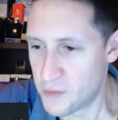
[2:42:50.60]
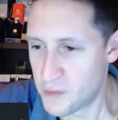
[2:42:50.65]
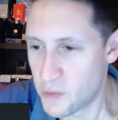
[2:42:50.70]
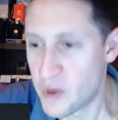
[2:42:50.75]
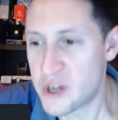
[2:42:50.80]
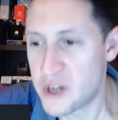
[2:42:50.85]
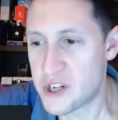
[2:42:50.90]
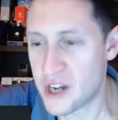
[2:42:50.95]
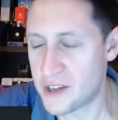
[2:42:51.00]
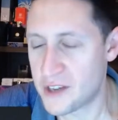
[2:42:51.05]

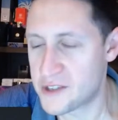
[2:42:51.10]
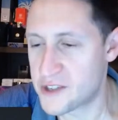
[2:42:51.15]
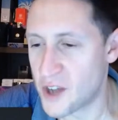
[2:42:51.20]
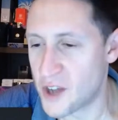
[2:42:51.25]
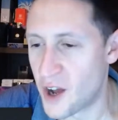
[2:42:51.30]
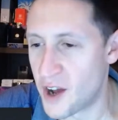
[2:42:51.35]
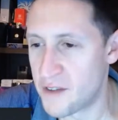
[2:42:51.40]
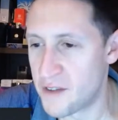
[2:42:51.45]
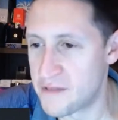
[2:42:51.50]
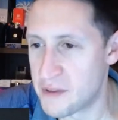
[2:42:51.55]
We shall
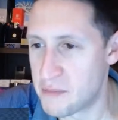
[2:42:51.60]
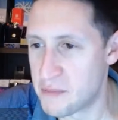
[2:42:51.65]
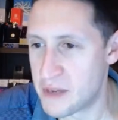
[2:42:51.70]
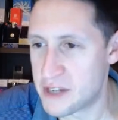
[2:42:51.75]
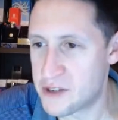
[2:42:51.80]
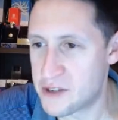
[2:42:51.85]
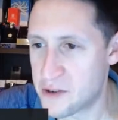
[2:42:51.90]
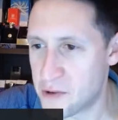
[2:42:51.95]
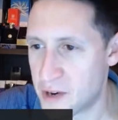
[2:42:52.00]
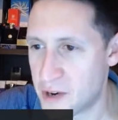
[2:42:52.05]
solve the
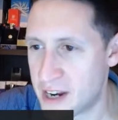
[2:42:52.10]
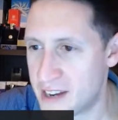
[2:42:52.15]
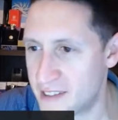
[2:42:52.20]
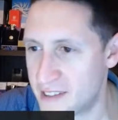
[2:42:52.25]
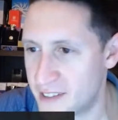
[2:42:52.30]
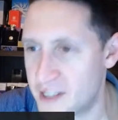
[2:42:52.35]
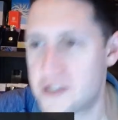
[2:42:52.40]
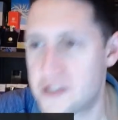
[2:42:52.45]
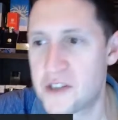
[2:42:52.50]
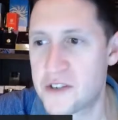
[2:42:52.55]
mystery.
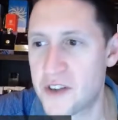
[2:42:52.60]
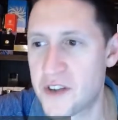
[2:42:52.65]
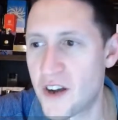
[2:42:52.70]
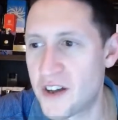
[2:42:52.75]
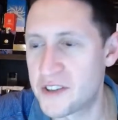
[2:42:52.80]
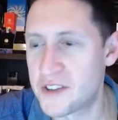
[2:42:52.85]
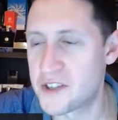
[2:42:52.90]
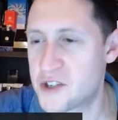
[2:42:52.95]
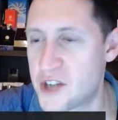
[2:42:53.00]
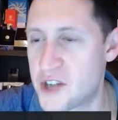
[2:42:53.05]
Let's just call
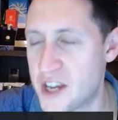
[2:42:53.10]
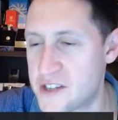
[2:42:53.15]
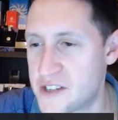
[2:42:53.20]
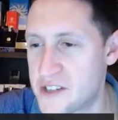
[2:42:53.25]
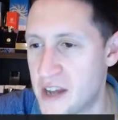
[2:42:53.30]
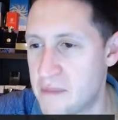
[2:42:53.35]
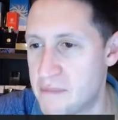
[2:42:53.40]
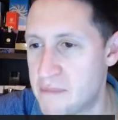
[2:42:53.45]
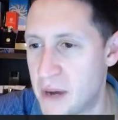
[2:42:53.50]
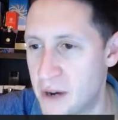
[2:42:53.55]
it the
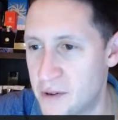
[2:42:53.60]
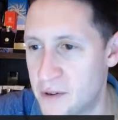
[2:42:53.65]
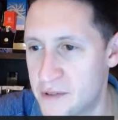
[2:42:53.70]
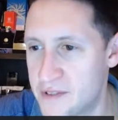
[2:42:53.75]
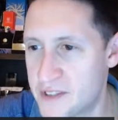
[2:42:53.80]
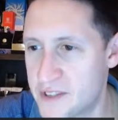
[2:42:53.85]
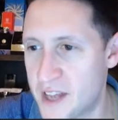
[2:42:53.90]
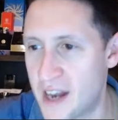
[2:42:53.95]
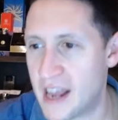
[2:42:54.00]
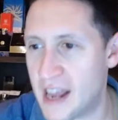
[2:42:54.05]
chestnut boat.
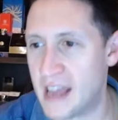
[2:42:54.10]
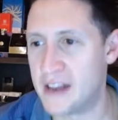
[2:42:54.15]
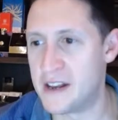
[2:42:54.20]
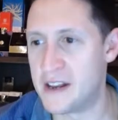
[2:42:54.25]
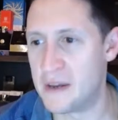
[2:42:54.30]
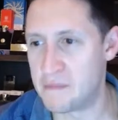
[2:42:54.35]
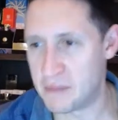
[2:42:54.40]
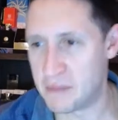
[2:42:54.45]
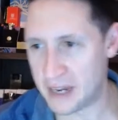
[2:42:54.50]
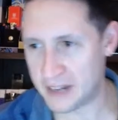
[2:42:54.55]
It's going to end
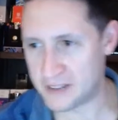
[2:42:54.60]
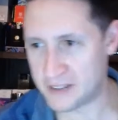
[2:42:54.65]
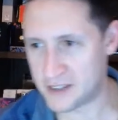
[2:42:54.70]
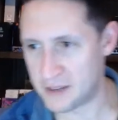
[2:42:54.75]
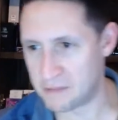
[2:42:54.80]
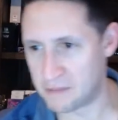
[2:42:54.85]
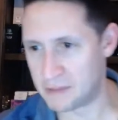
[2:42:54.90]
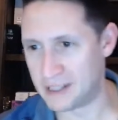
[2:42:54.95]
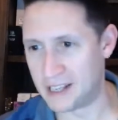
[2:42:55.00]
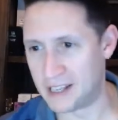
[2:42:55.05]
up being
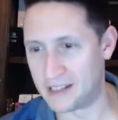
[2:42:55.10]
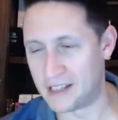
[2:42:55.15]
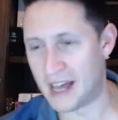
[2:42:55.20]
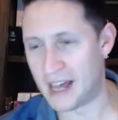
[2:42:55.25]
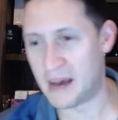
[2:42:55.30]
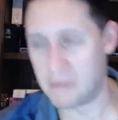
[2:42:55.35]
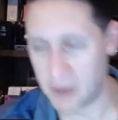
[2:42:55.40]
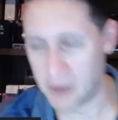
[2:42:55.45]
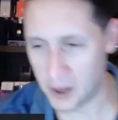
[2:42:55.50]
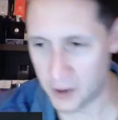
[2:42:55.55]
some Le
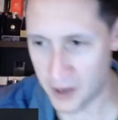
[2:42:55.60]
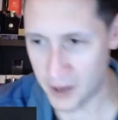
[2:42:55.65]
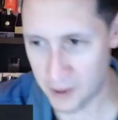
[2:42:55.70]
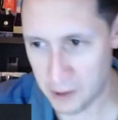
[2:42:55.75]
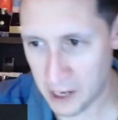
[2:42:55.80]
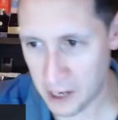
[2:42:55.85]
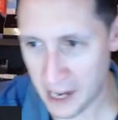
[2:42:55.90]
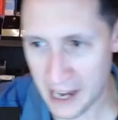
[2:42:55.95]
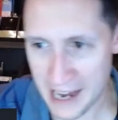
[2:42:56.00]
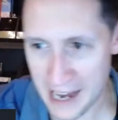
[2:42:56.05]
Labo. Oh,
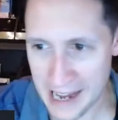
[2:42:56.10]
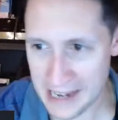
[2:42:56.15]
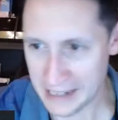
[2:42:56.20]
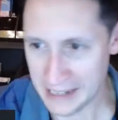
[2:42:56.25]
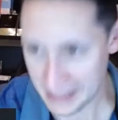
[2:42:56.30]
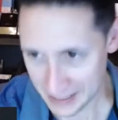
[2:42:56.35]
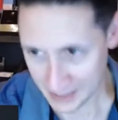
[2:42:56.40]
God.